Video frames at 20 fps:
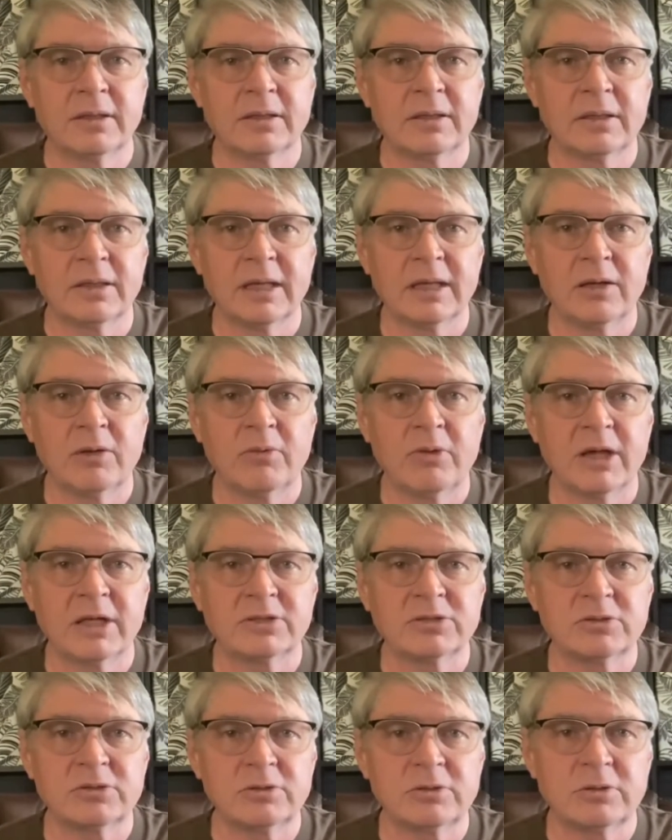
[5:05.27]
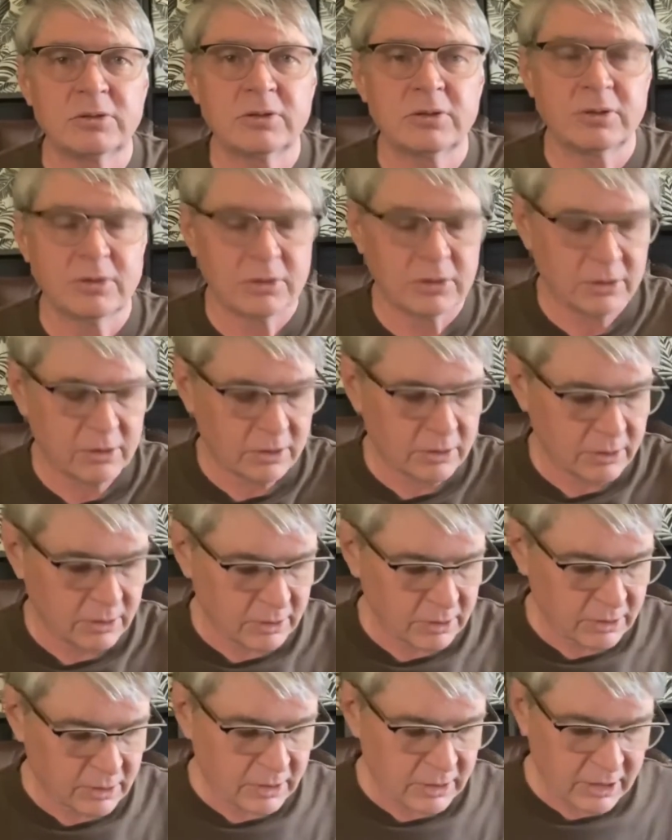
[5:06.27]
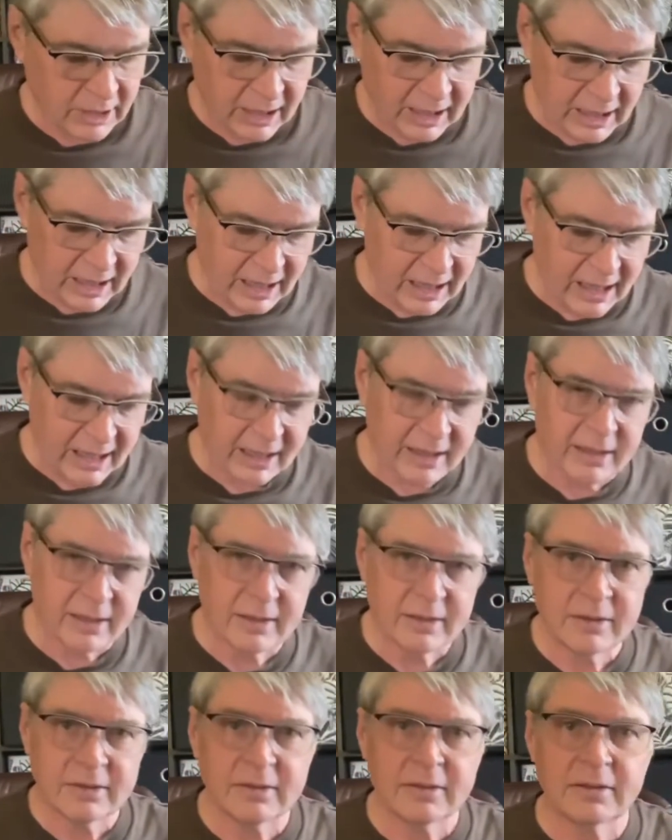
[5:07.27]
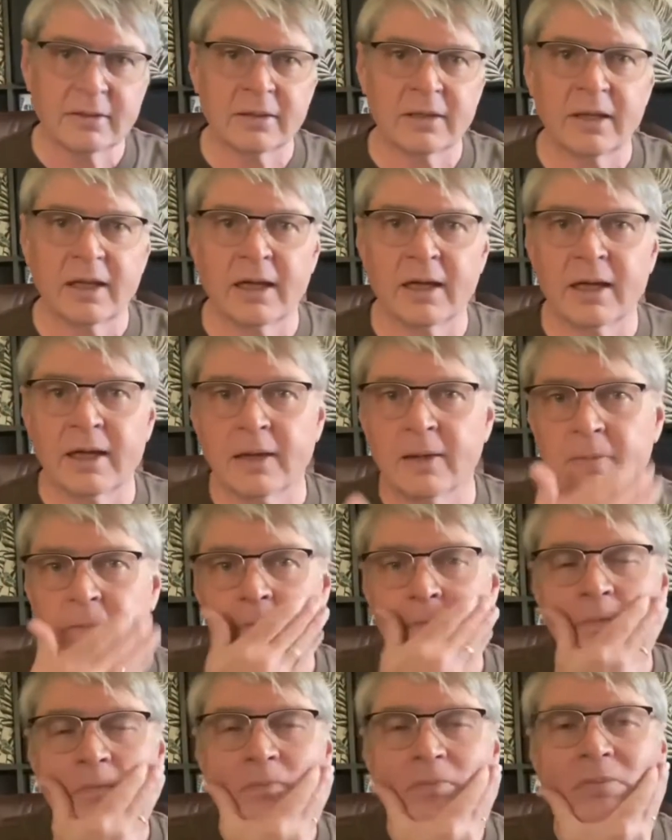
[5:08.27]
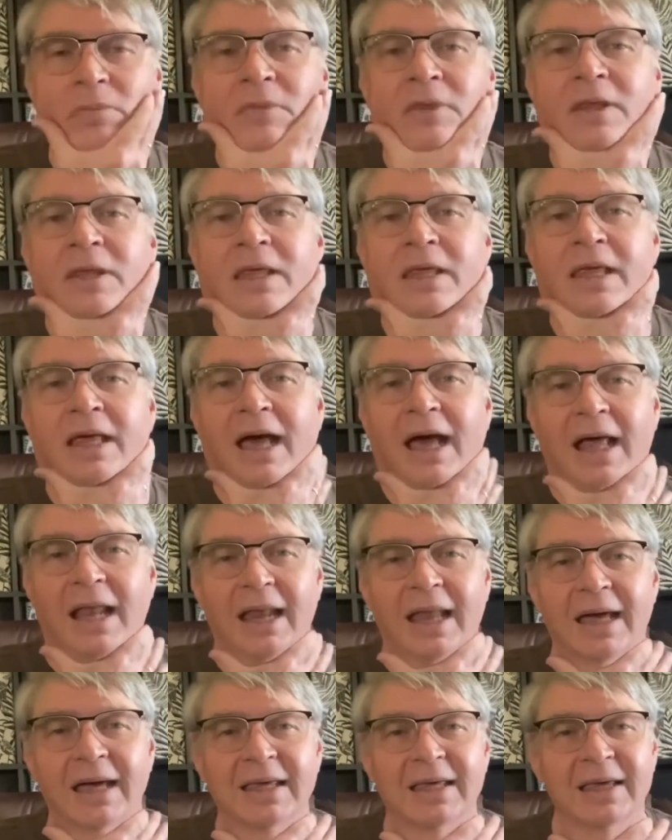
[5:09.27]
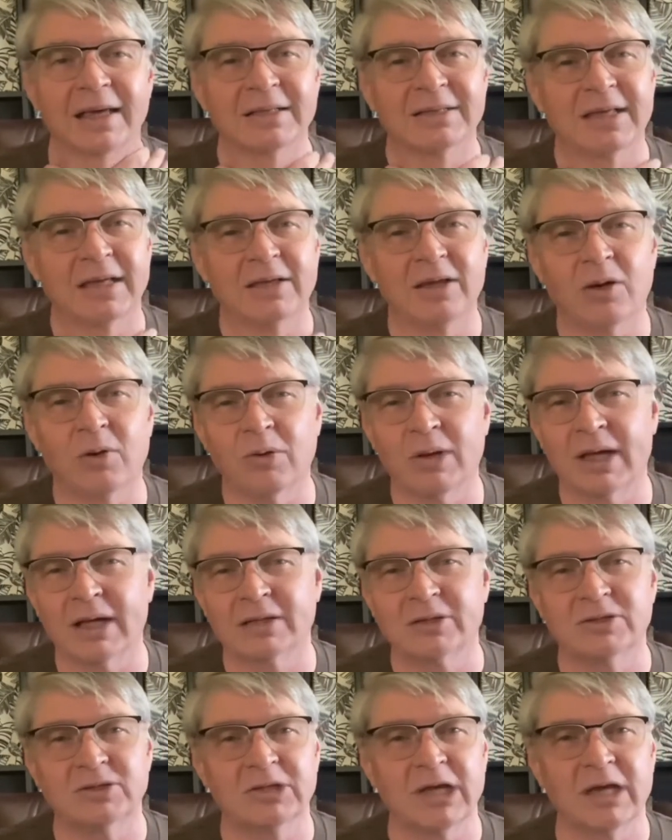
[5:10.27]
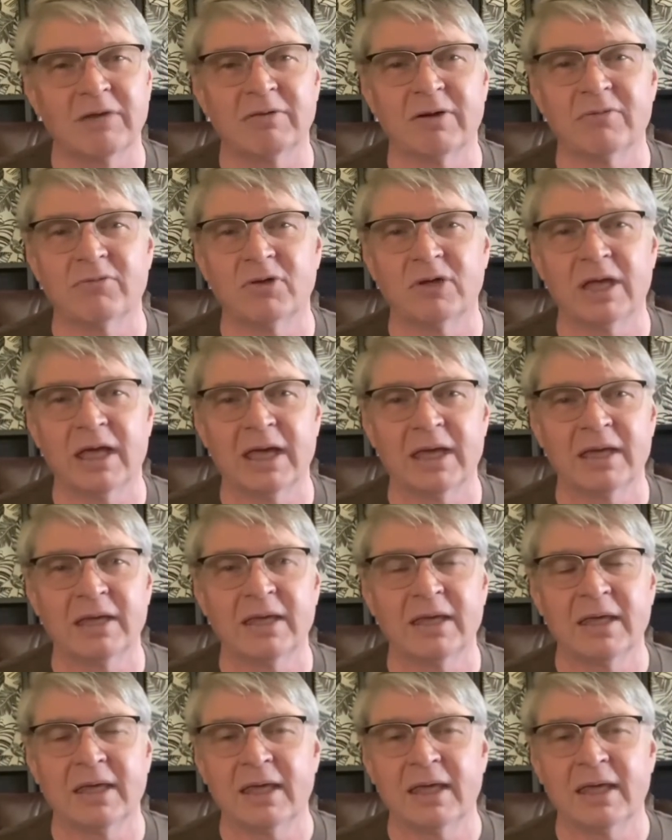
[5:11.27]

little razor. I like it. Um, I like it because I don't like to shave every day.